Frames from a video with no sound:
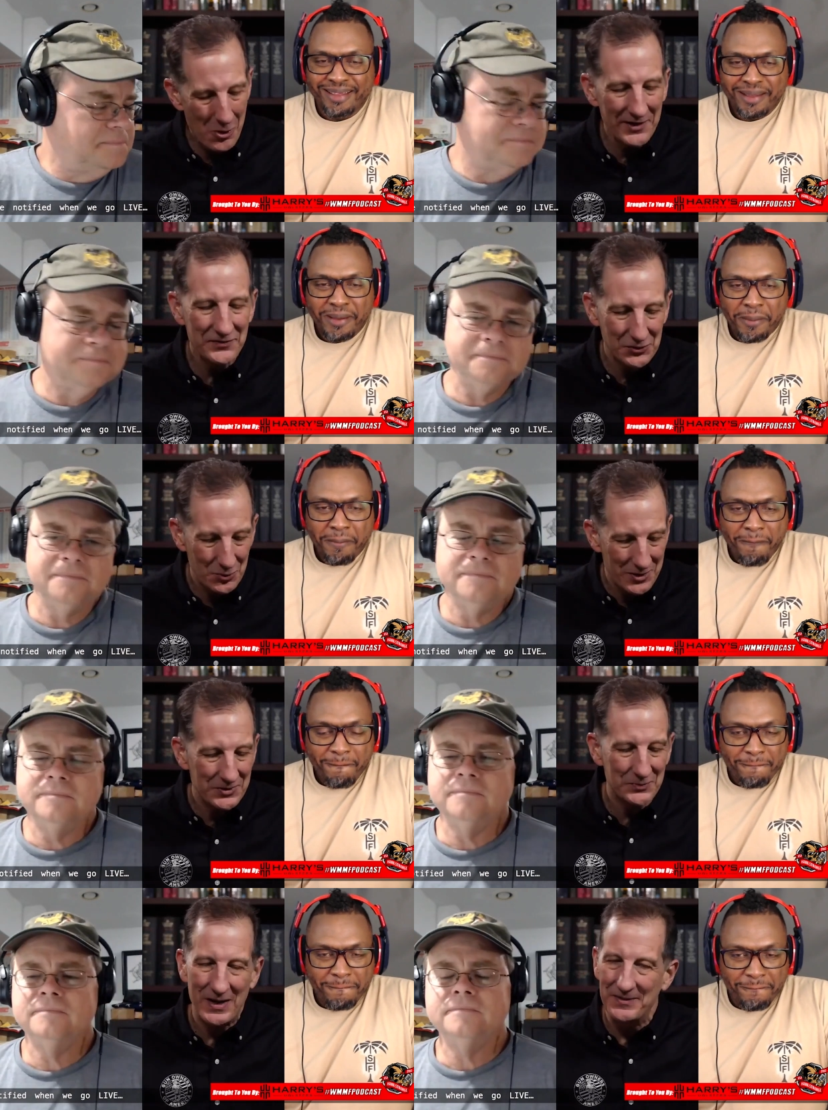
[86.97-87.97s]
Speaker 1: my wife
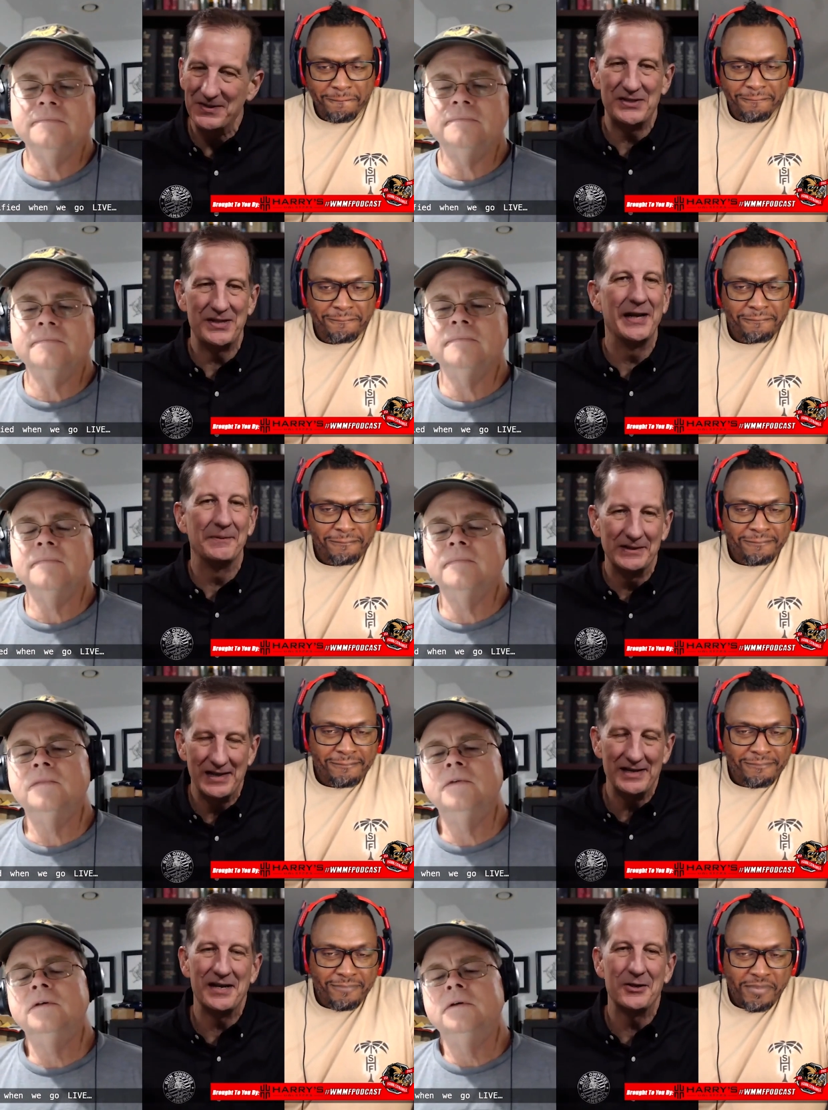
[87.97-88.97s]
swears by the
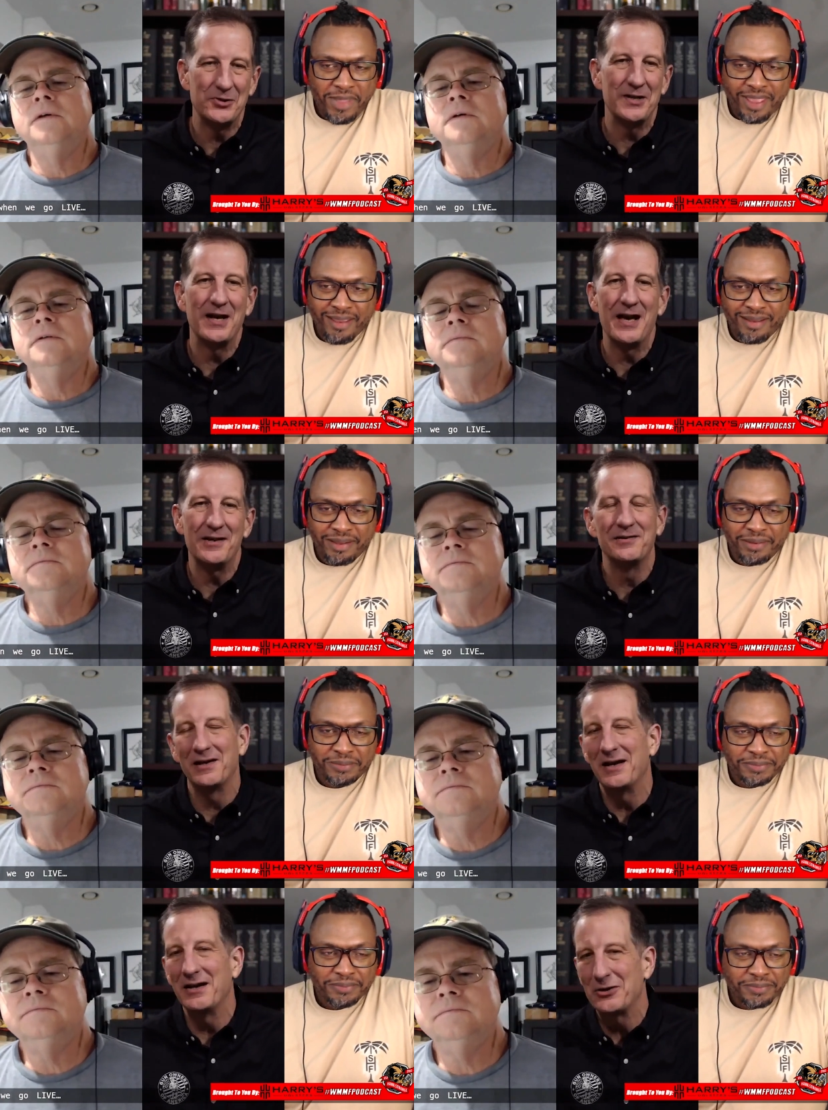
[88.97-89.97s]
same that that's how she
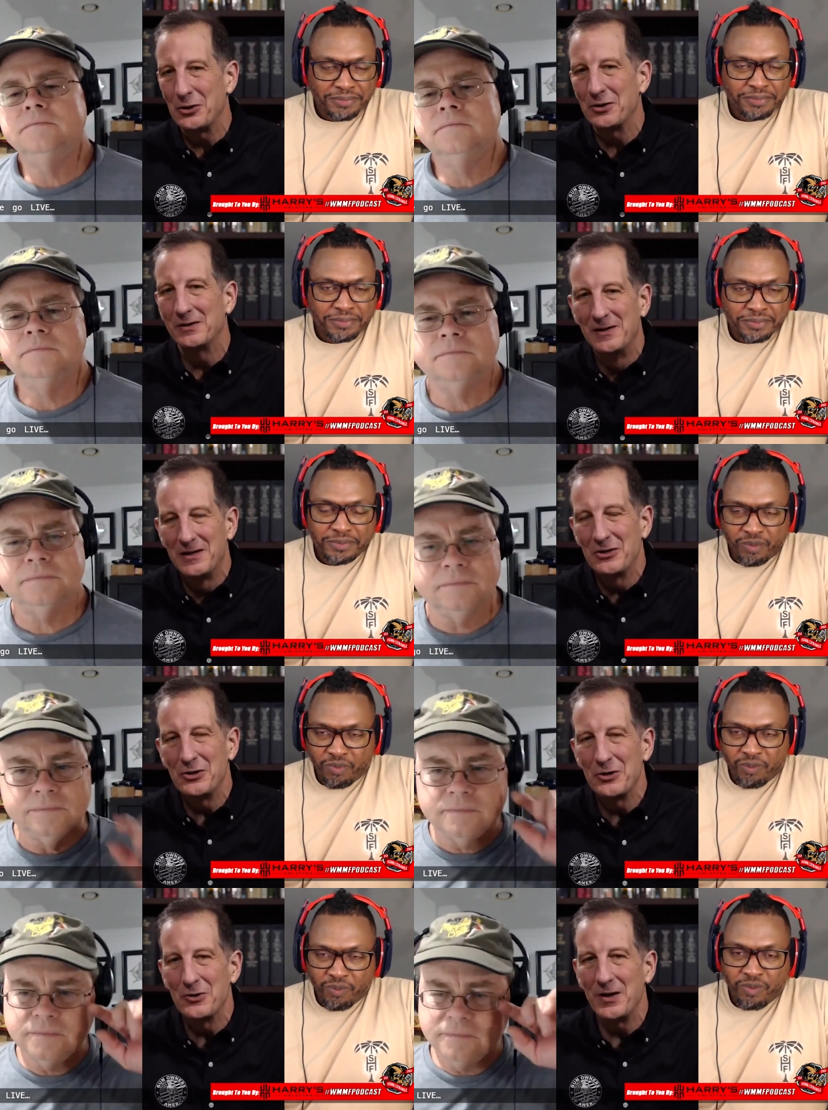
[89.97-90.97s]
got uh, her her